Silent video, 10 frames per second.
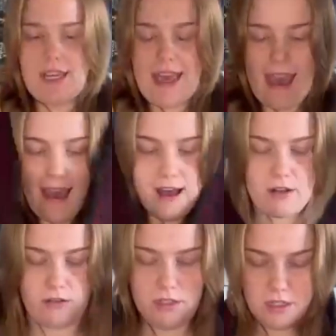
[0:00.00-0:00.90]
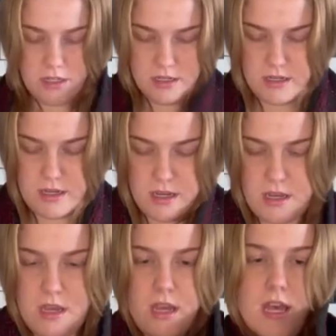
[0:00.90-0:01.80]
cowl,
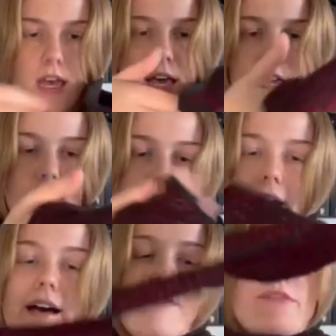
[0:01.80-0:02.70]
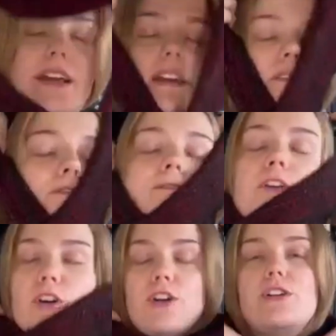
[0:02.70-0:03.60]
and I'll have like
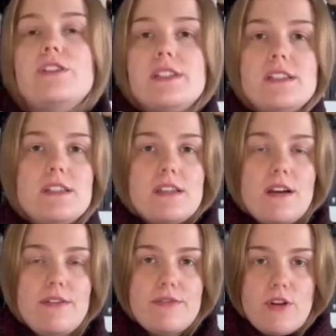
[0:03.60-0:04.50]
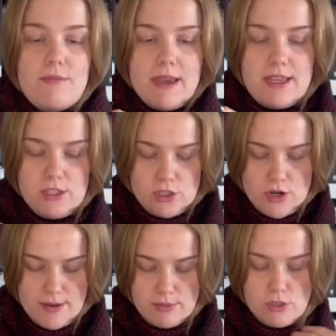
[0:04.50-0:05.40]
photos and stuff on my
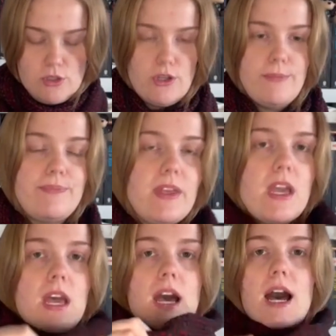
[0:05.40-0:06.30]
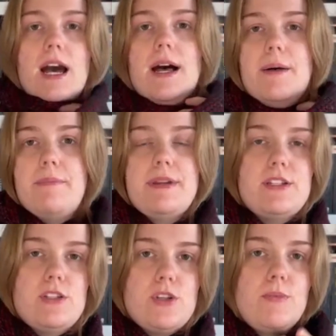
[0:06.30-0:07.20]
Instagram soon, but
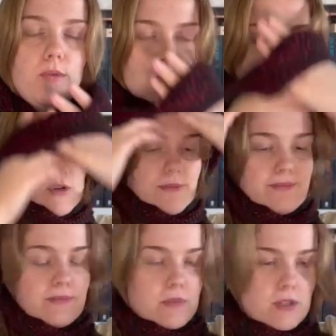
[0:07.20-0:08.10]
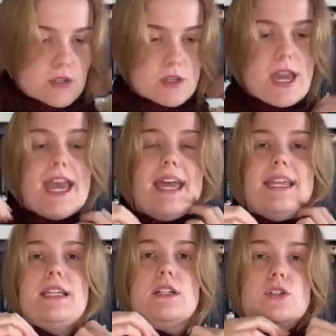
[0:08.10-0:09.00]
it's super warm
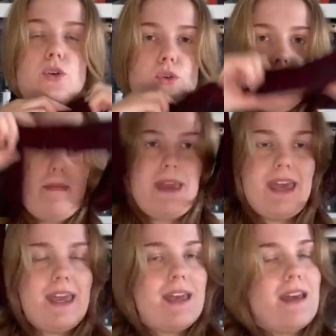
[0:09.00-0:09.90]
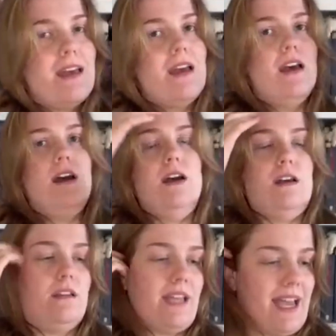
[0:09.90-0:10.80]
and took me
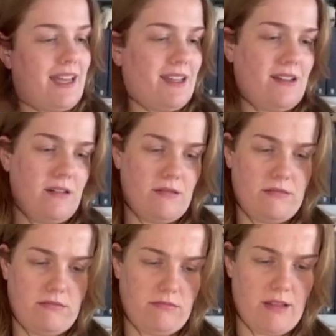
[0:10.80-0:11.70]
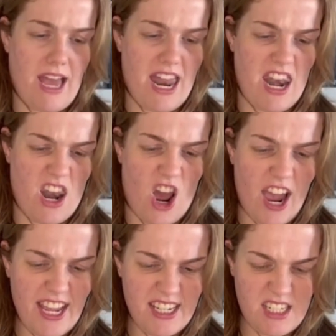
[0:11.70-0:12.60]
like a
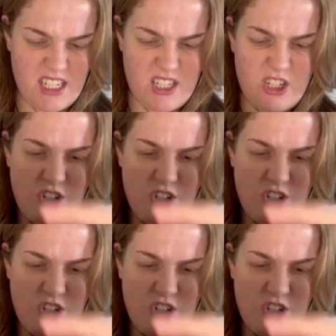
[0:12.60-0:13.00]
night to